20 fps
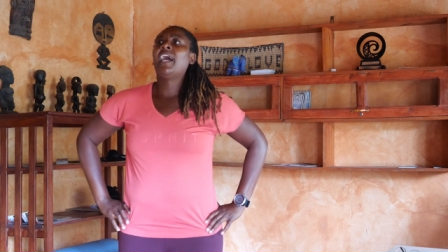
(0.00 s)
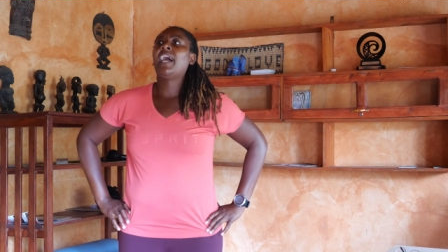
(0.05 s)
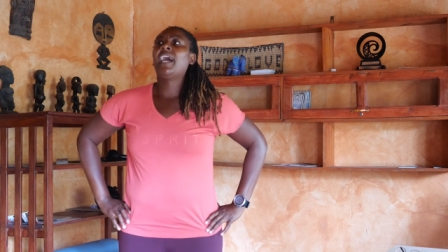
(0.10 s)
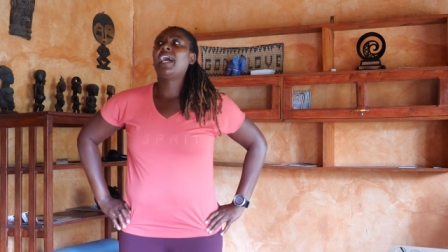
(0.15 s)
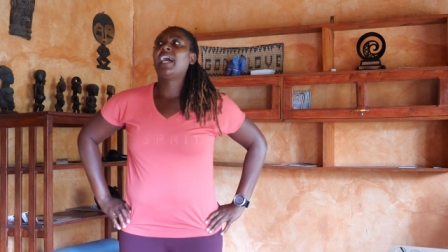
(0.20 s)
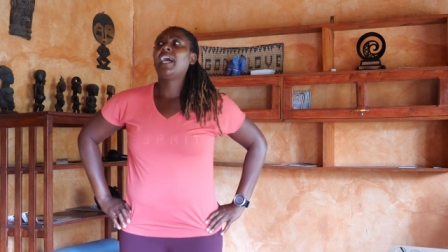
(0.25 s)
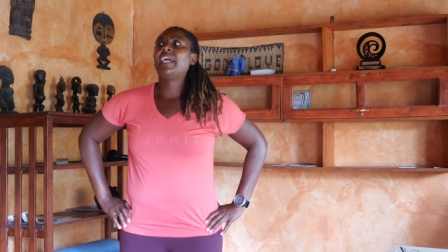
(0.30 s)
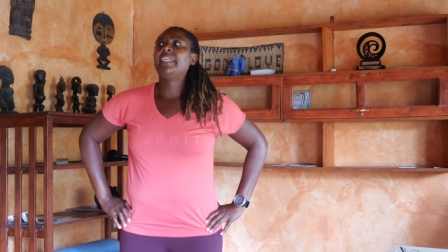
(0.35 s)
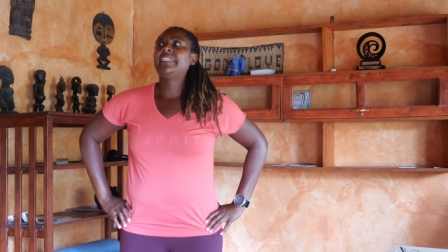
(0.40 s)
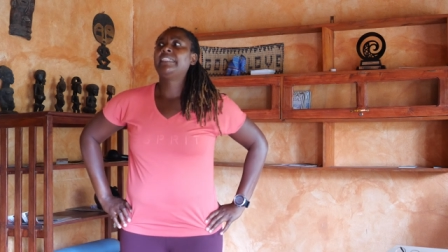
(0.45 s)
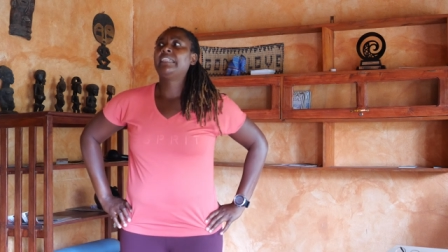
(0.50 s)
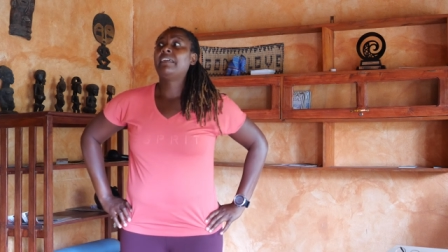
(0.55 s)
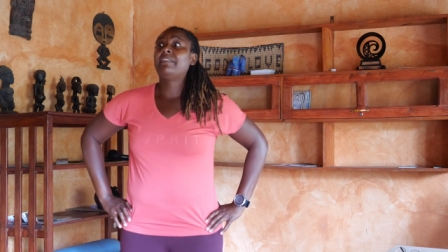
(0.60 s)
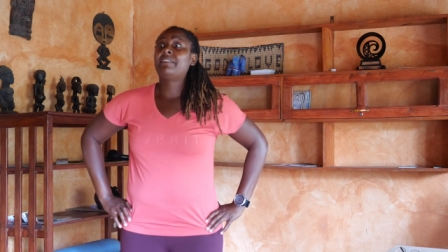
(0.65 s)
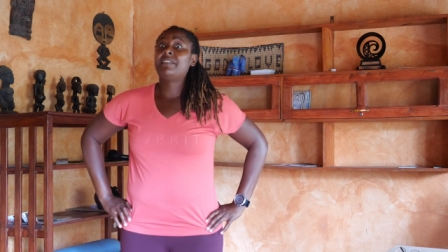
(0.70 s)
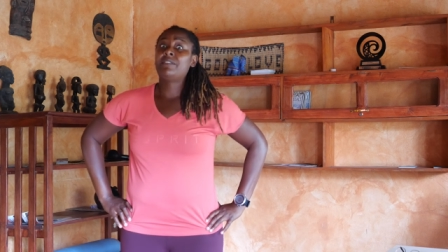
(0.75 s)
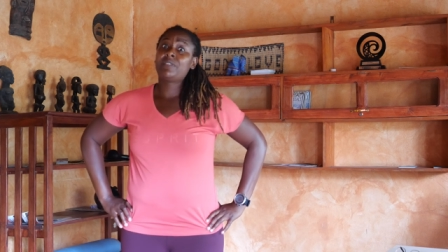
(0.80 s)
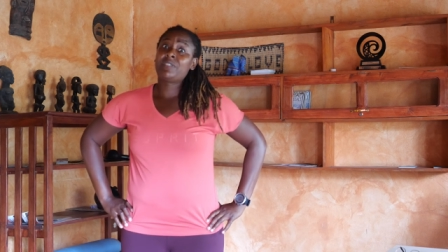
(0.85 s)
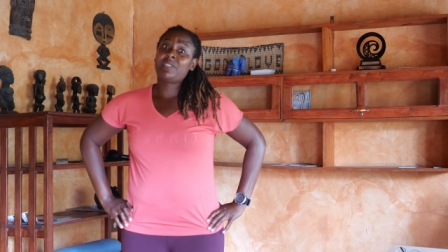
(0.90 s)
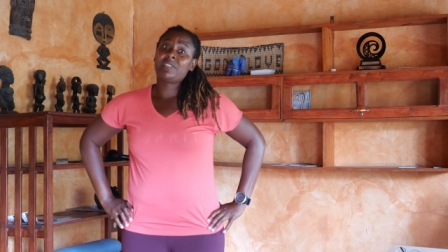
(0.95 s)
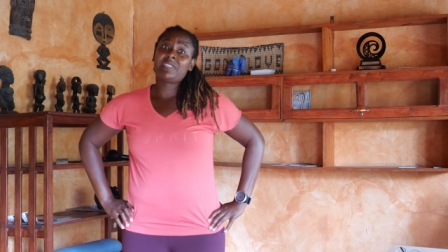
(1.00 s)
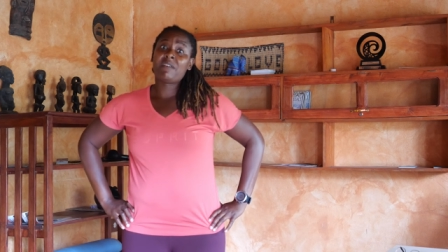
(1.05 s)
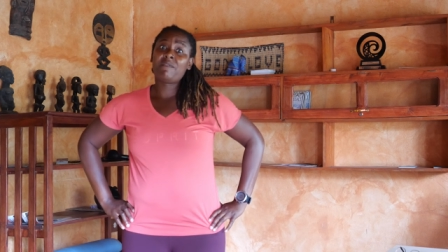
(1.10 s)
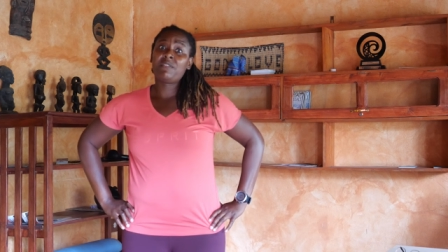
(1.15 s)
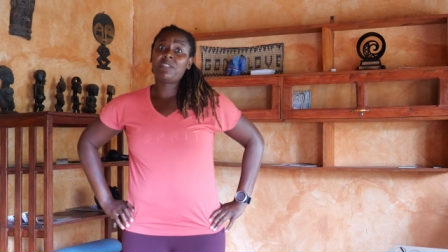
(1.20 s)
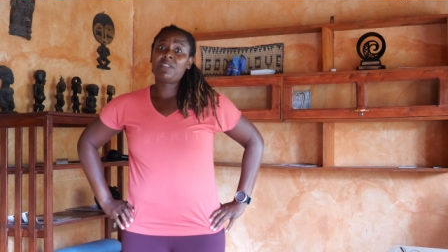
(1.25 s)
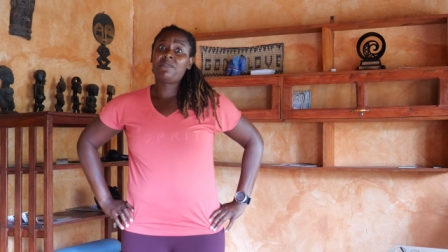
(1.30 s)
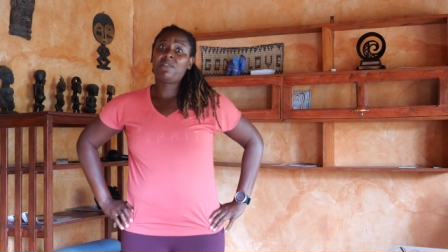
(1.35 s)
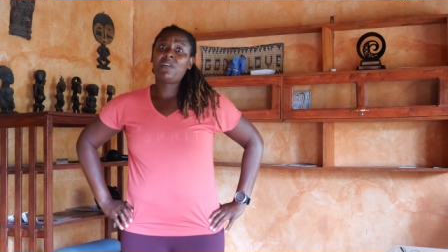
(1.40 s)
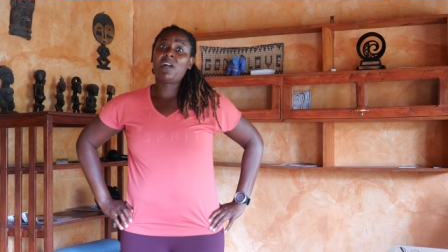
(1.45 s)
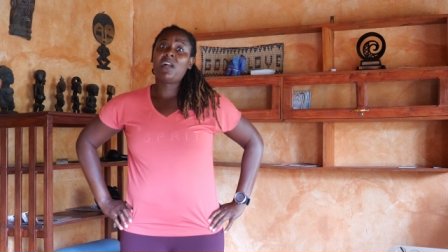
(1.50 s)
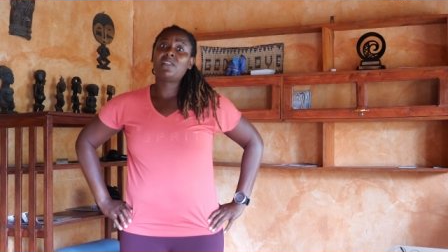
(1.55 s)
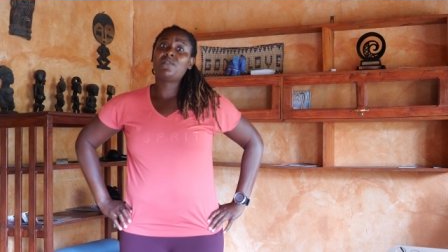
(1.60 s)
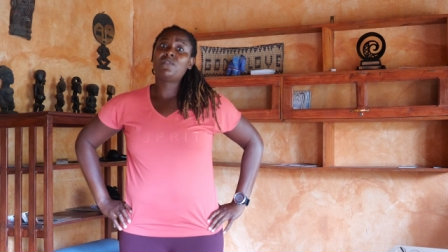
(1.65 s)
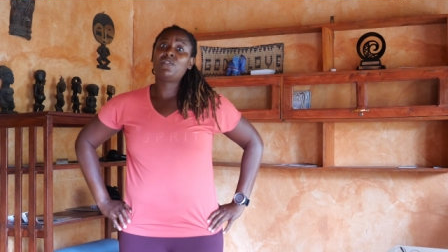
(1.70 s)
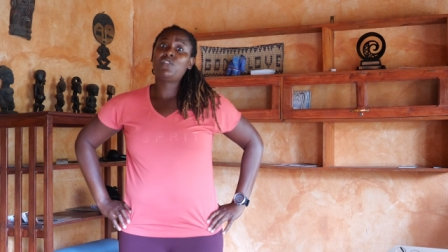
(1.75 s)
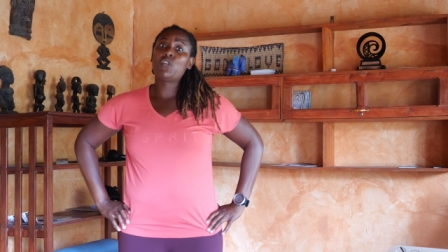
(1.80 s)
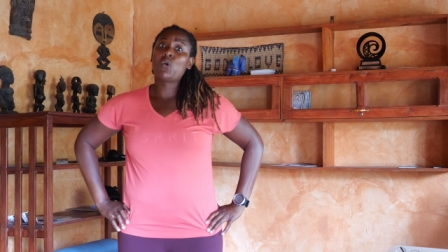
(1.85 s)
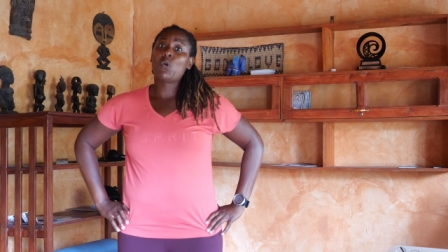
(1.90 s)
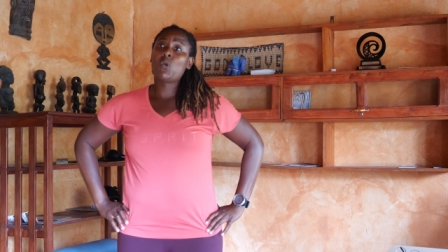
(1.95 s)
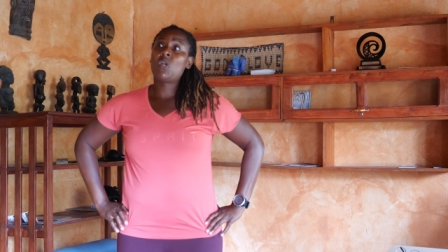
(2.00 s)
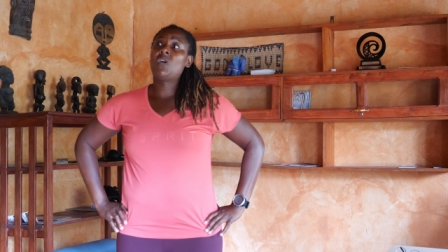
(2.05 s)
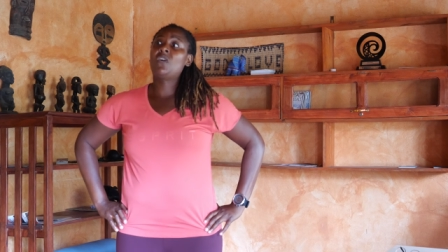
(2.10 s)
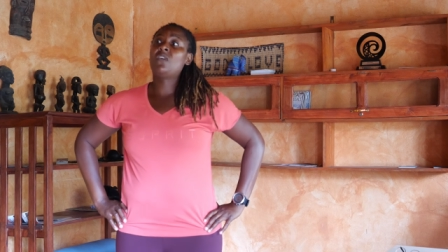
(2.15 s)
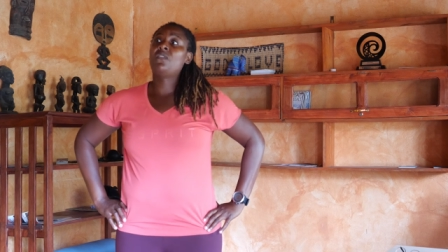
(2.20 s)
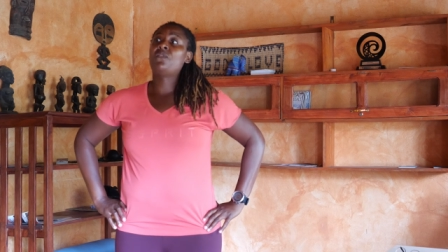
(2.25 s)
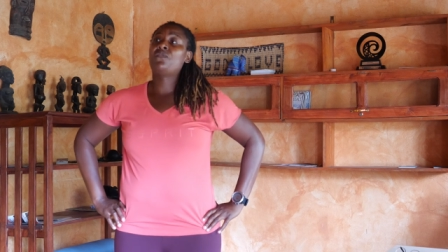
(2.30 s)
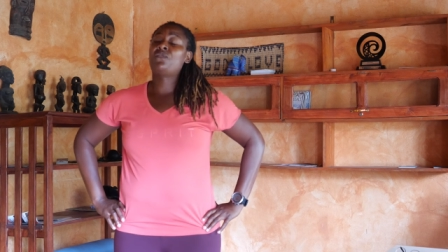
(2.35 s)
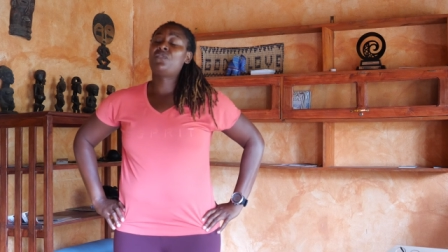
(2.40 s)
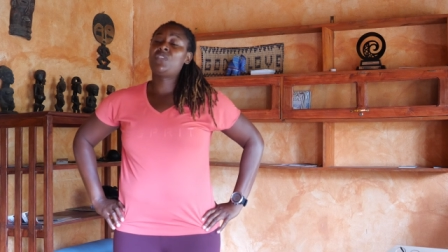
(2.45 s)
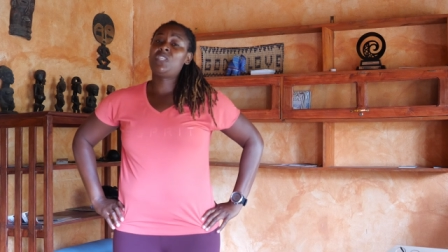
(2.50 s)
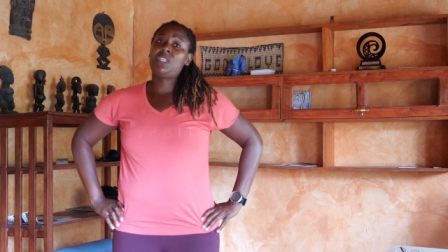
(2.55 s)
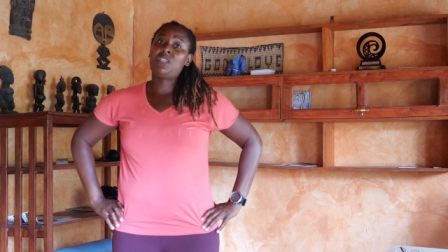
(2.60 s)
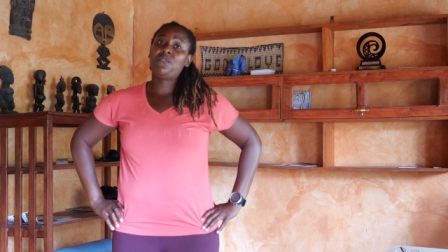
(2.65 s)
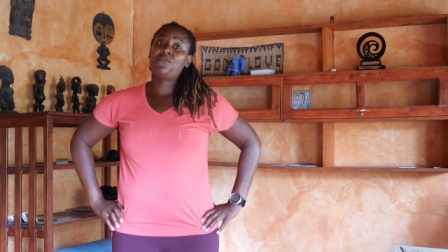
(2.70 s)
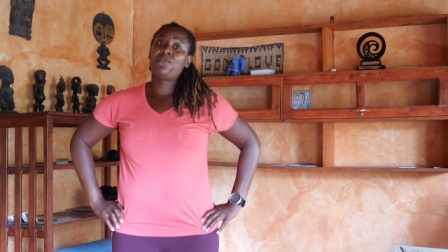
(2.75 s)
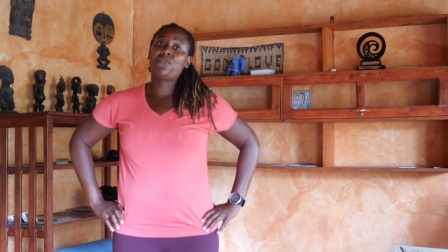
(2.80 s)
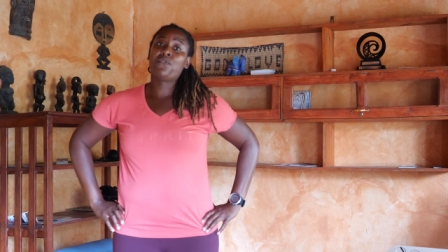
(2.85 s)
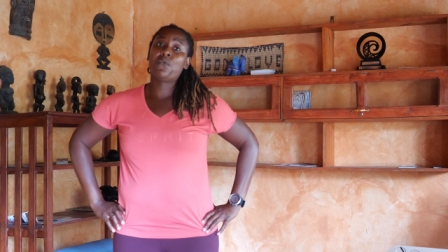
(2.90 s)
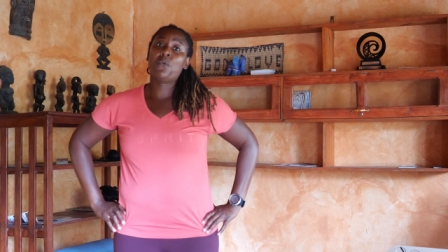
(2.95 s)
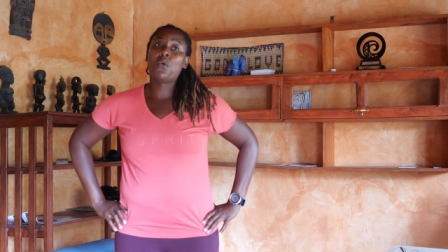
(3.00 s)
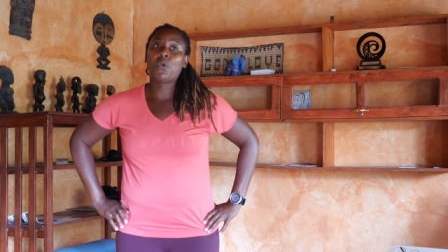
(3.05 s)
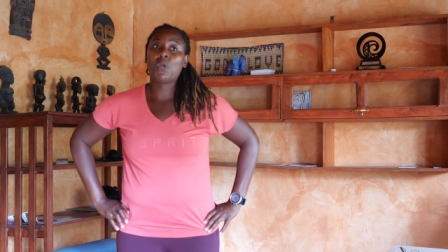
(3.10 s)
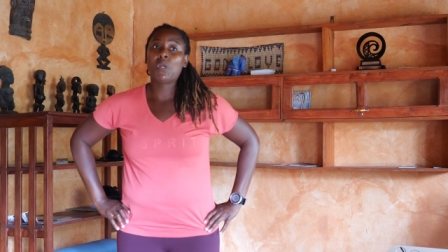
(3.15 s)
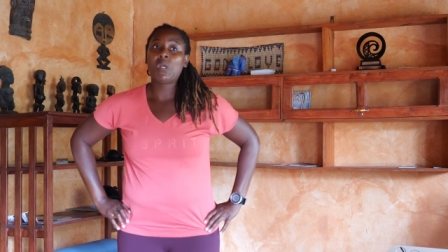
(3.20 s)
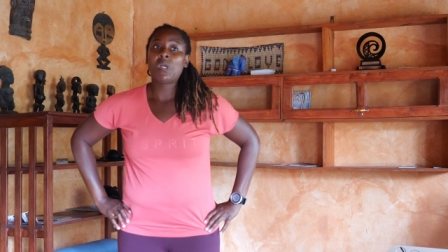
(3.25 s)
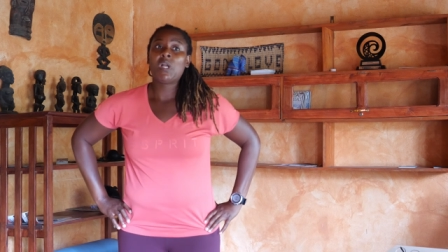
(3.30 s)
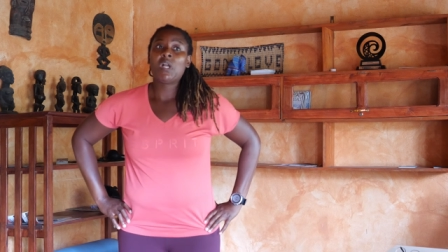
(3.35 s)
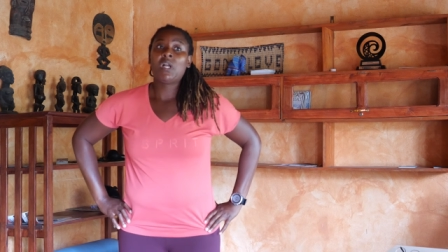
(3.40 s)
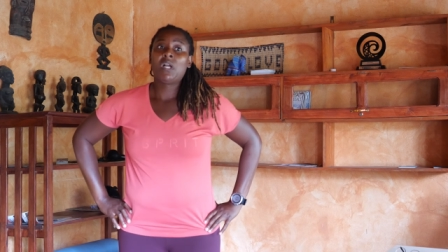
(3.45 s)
and there's a $75 fee for